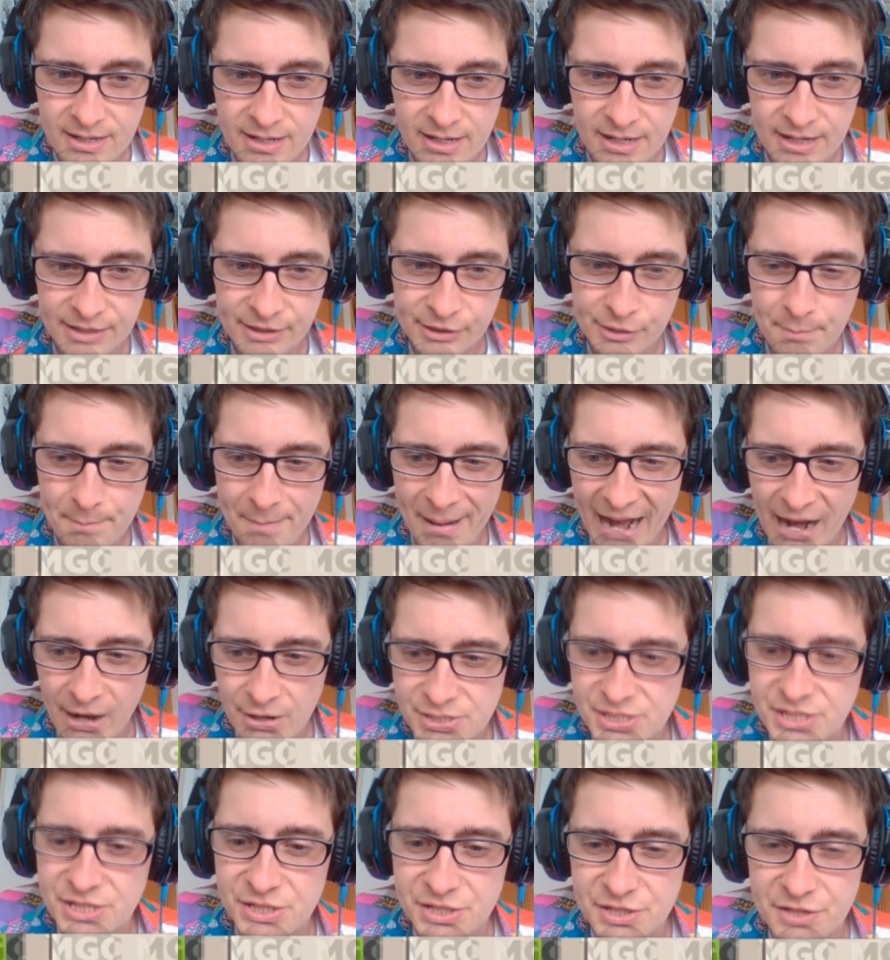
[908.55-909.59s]
in
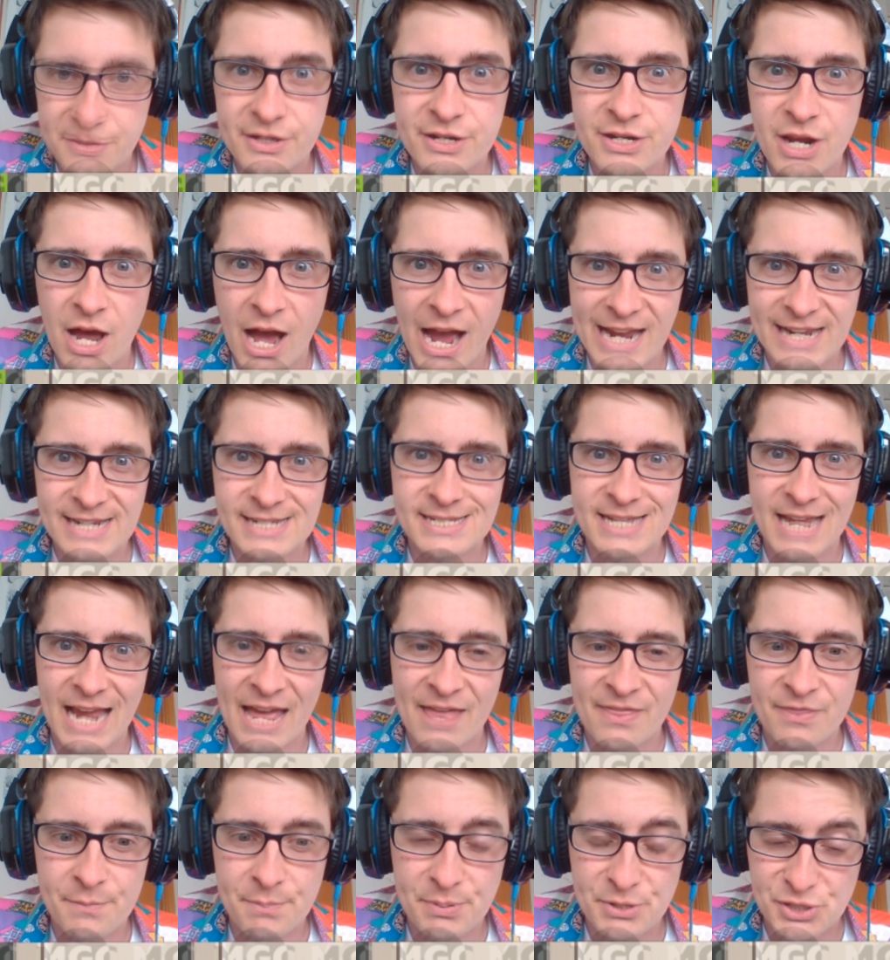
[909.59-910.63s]
comparison to the Knight
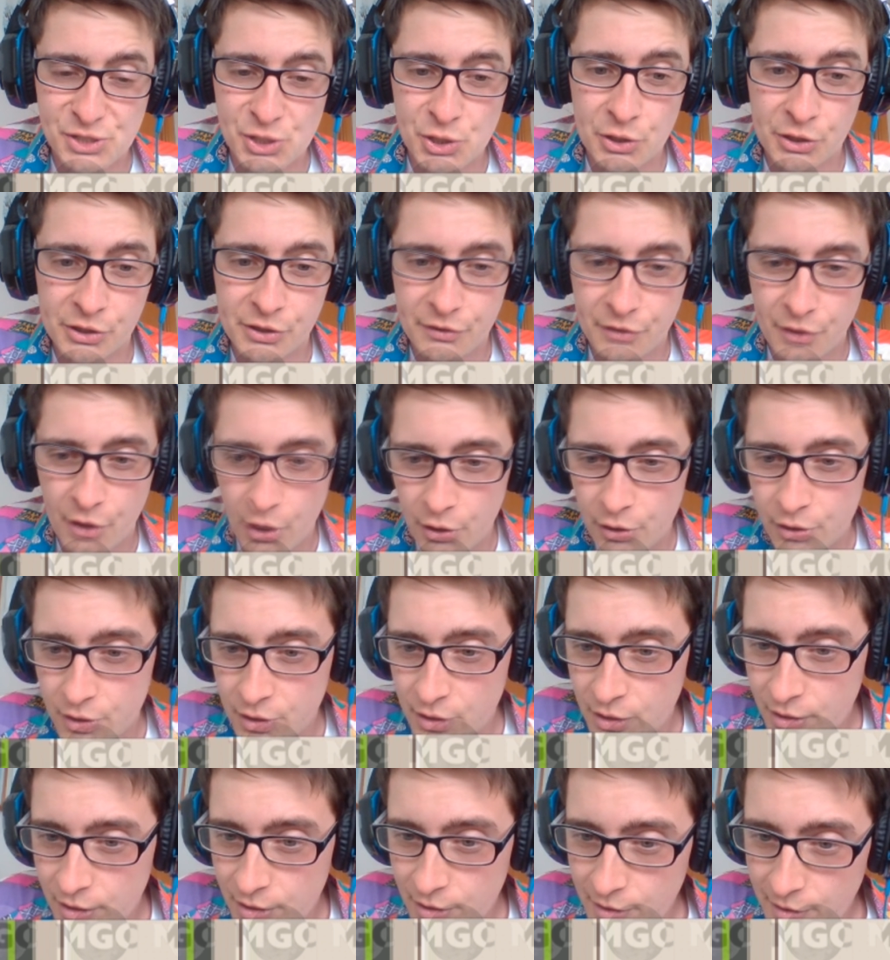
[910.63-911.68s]
and the Berserker though.
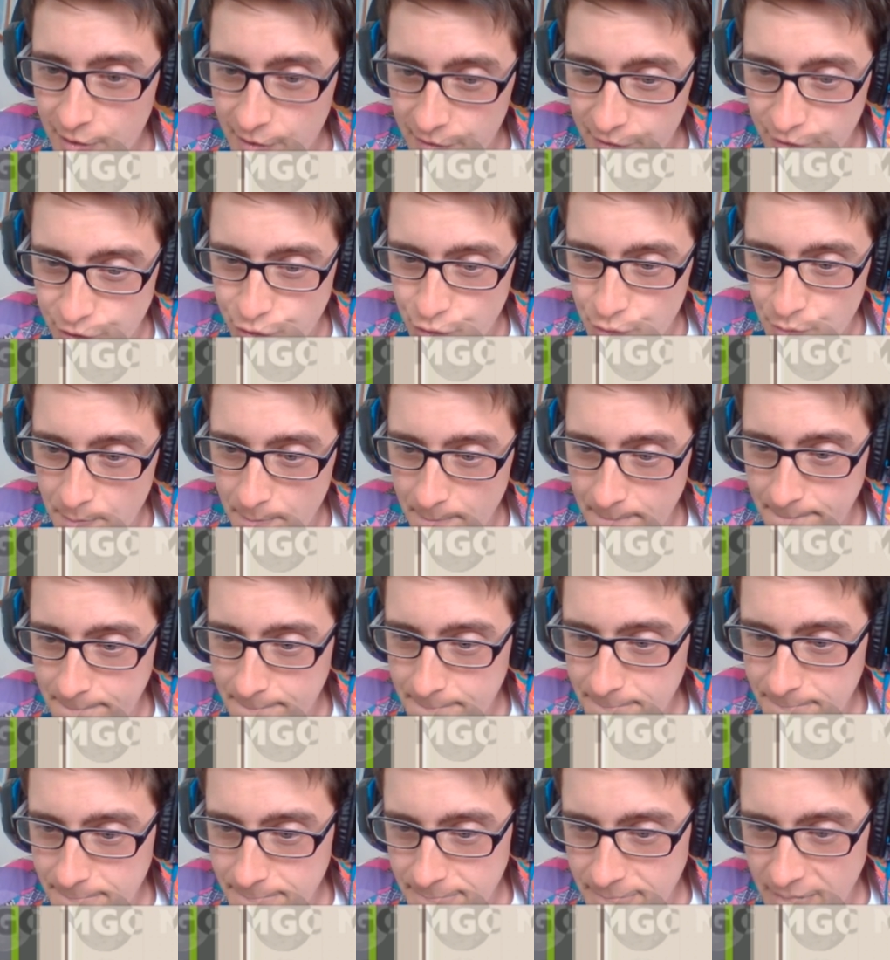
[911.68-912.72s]
that you
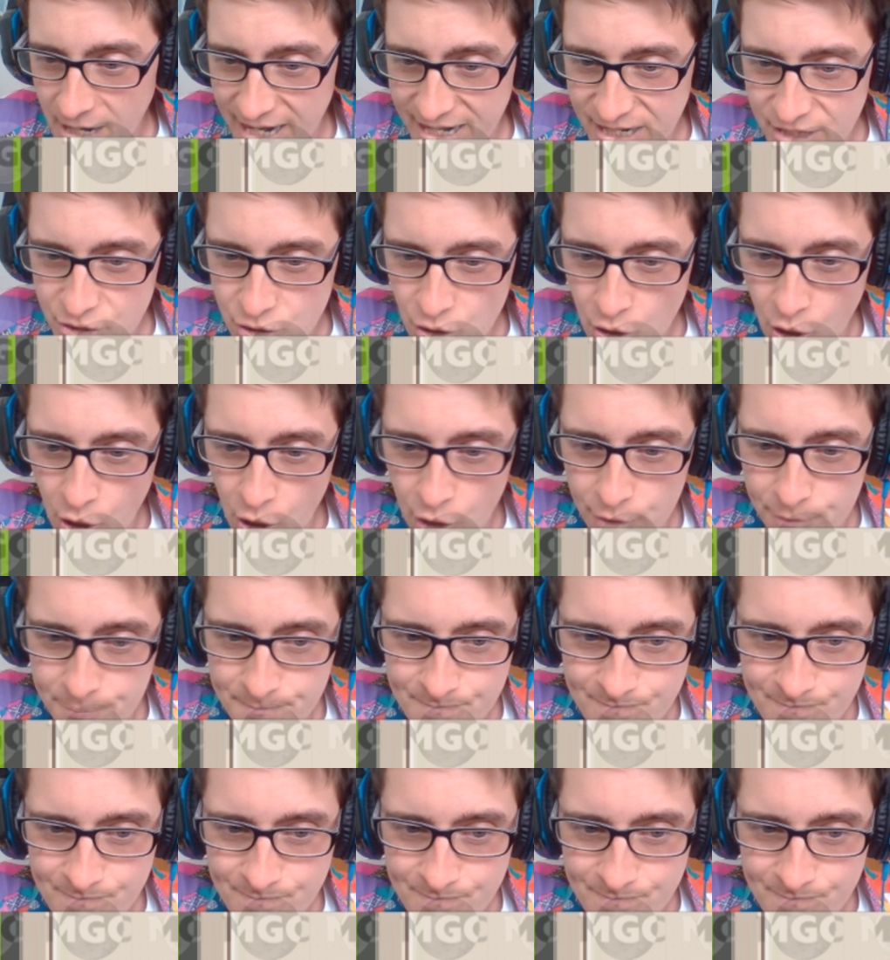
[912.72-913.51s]
might not